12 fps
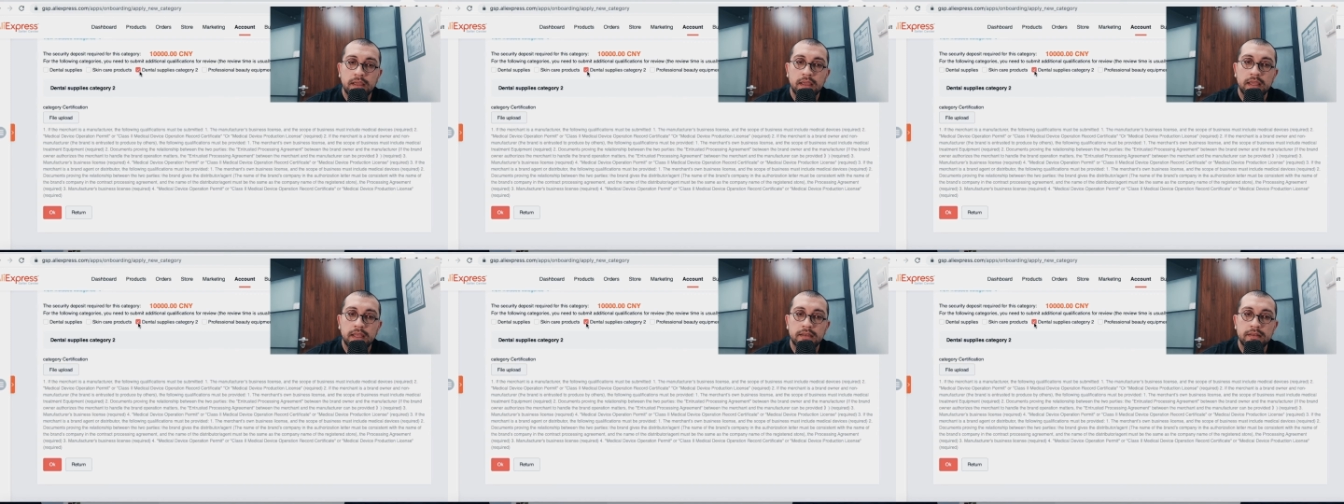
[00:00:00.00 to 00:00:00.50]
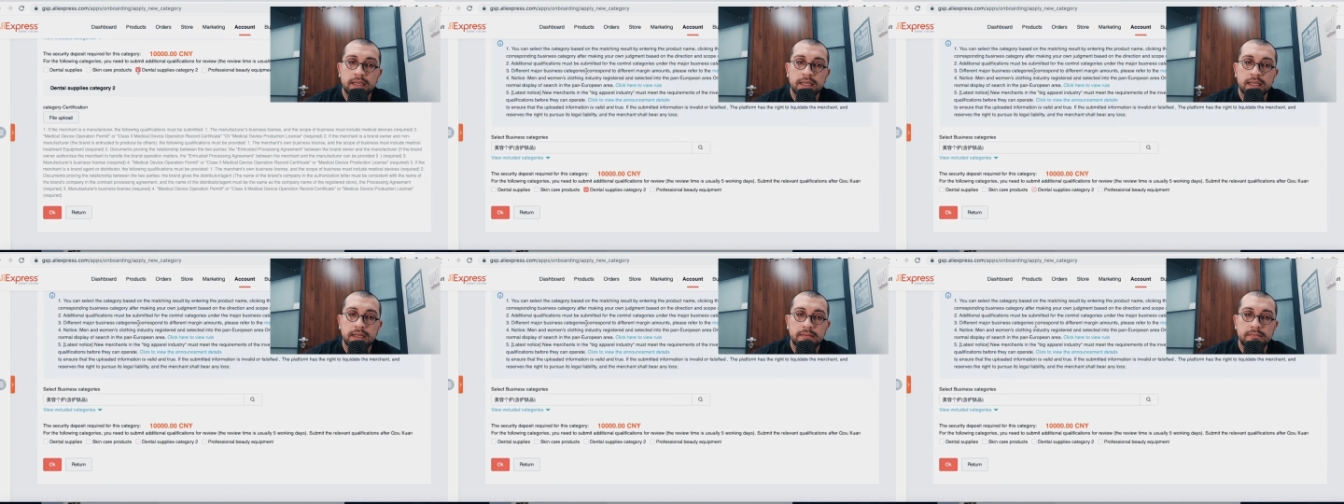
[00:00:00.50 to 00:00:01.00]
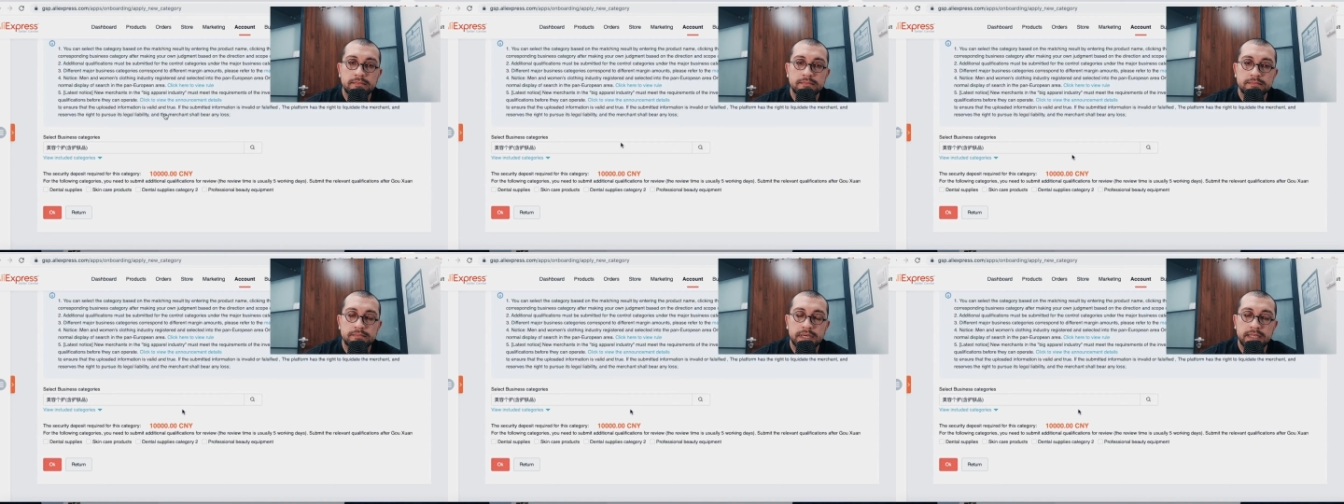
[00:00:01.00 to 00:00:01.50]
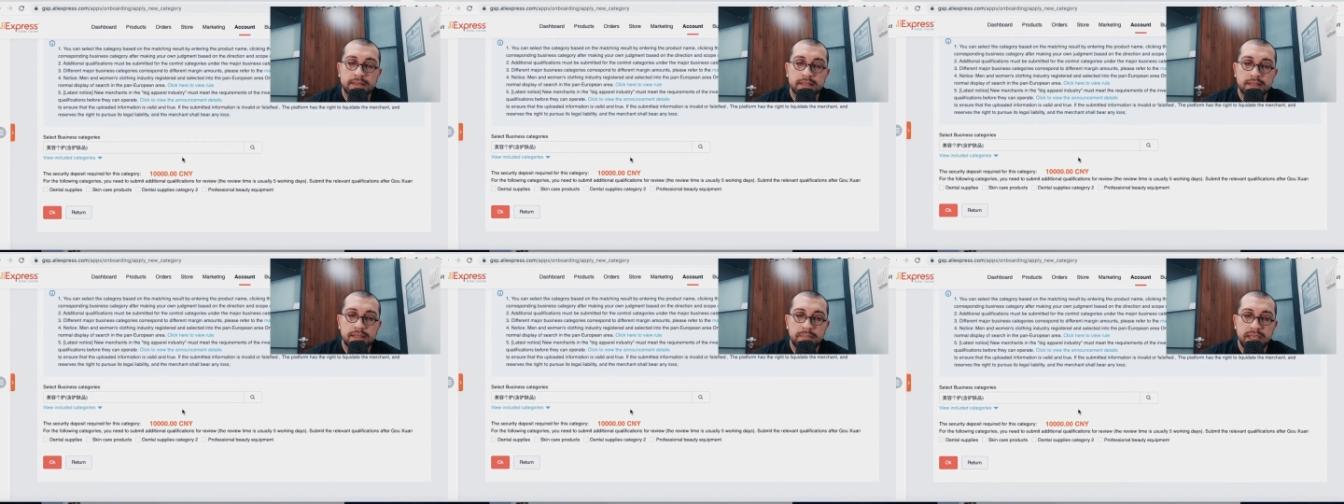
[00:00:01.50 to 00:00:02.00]
And but
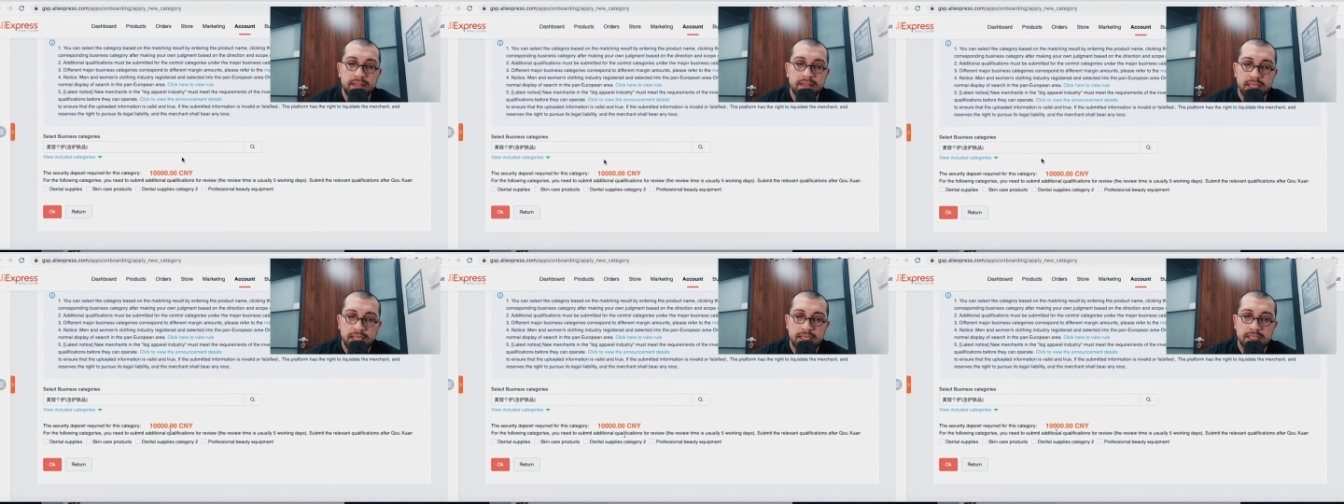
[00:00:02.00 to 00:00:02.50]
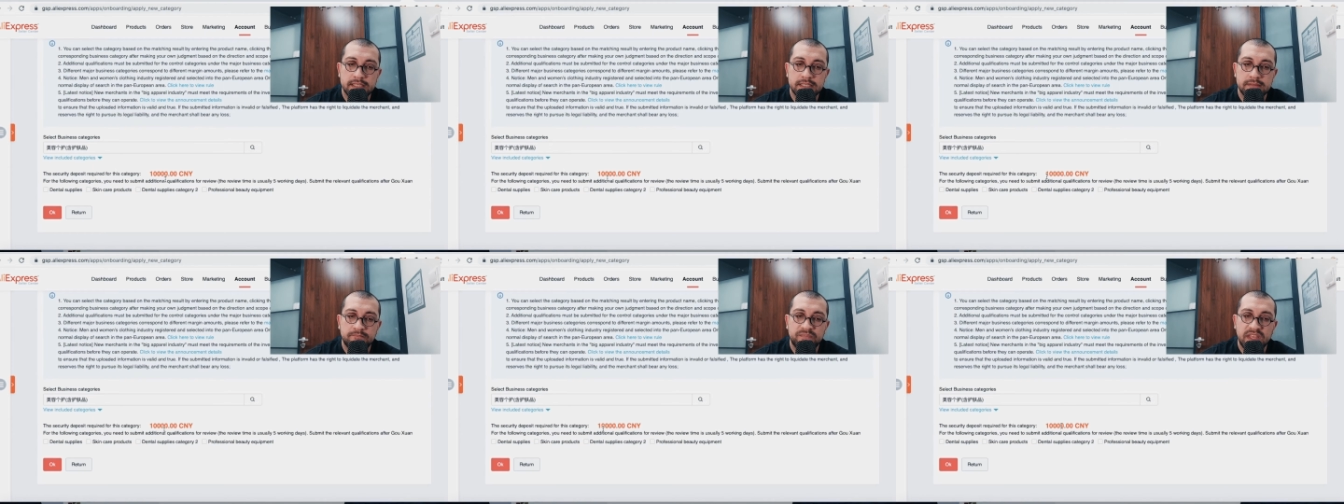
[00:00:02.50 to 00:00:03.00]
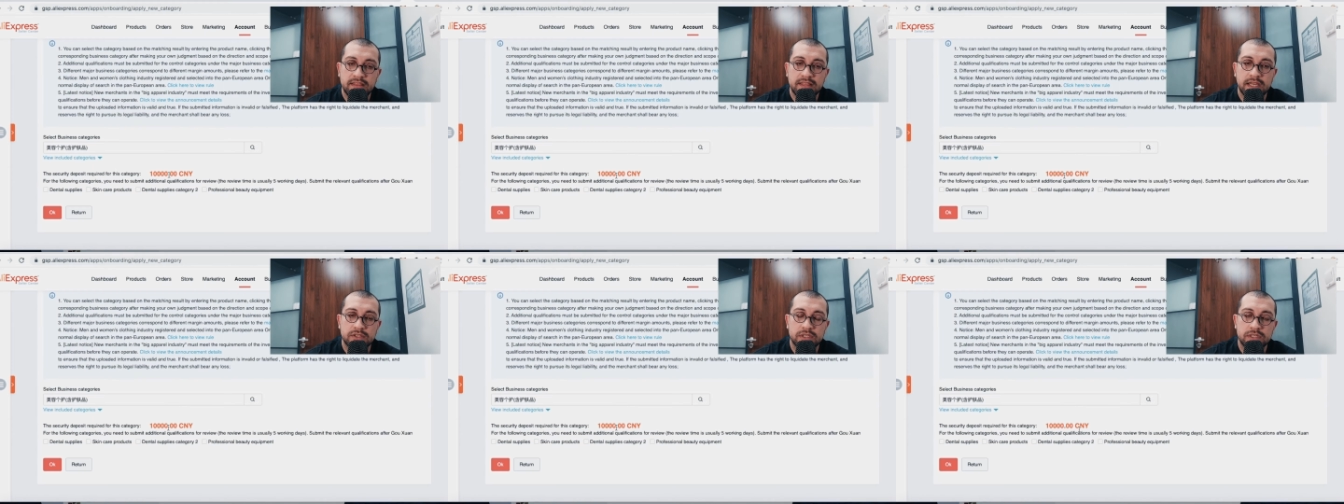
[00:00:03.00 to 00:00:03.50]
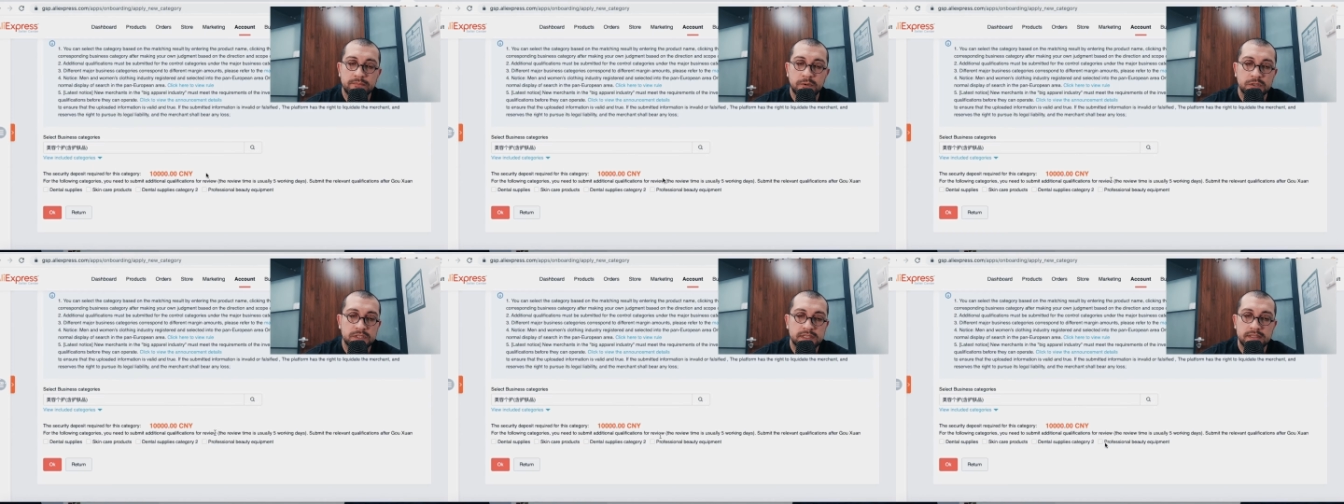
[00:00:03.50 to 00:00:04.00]
the main thing is 10,000
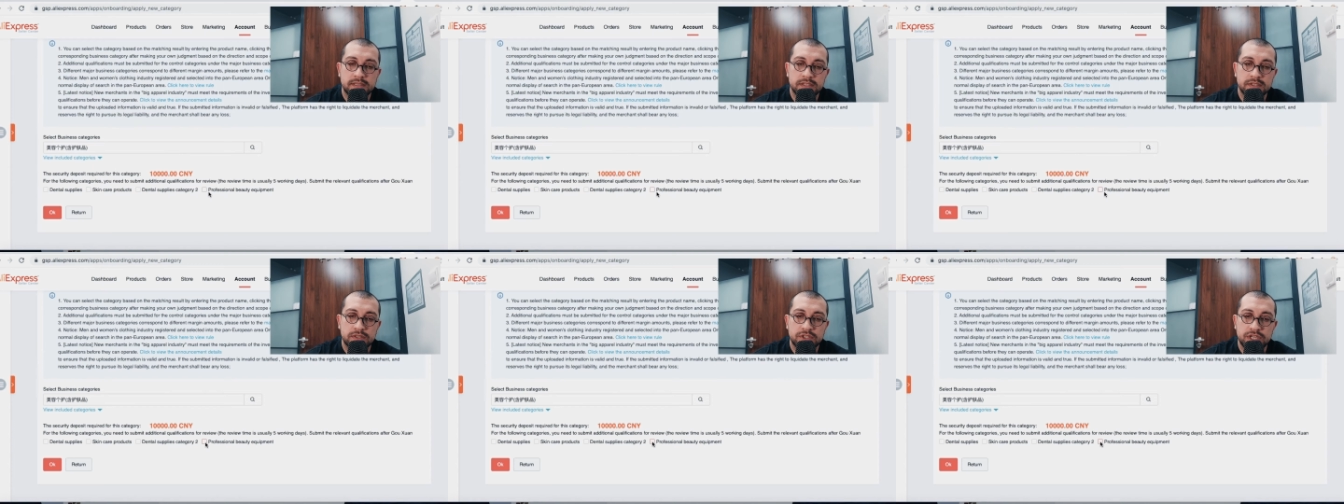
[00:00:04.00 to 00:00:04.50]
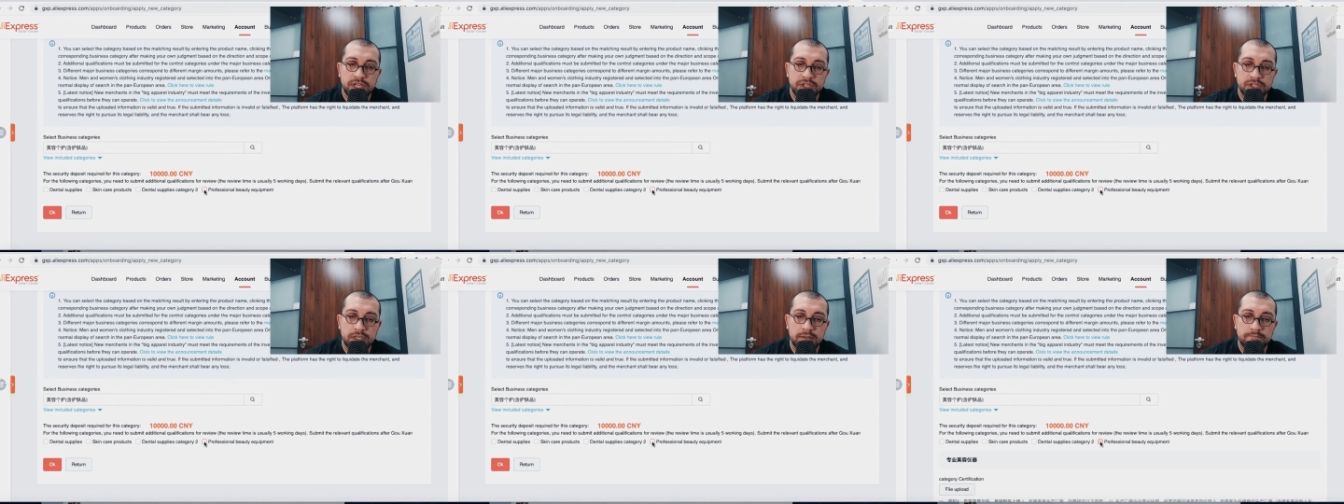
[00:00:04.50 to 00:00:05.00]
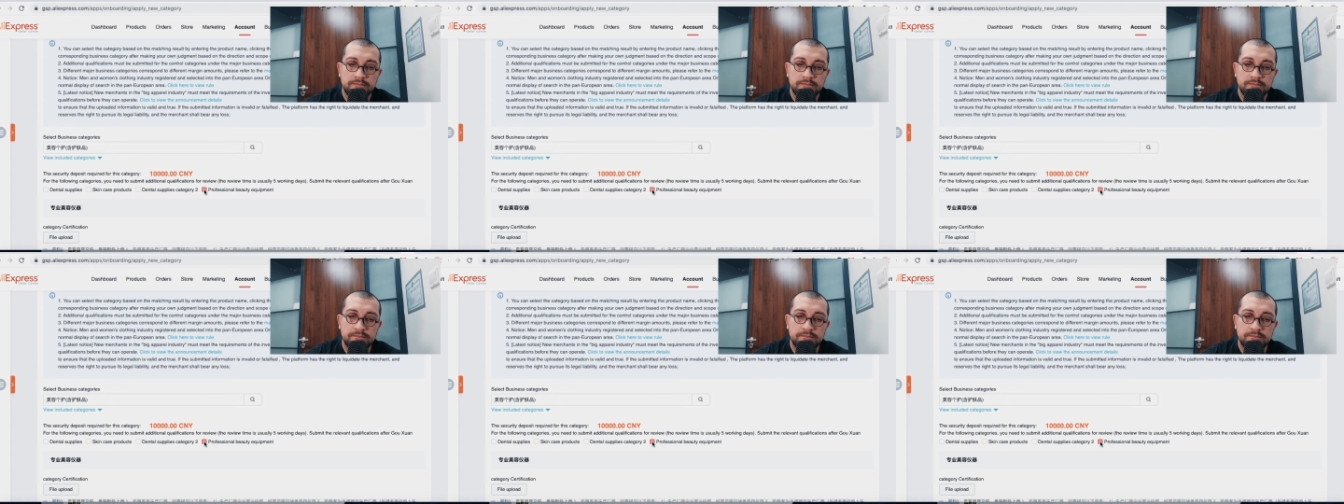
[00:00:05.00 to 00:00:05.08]
deposit is not changing.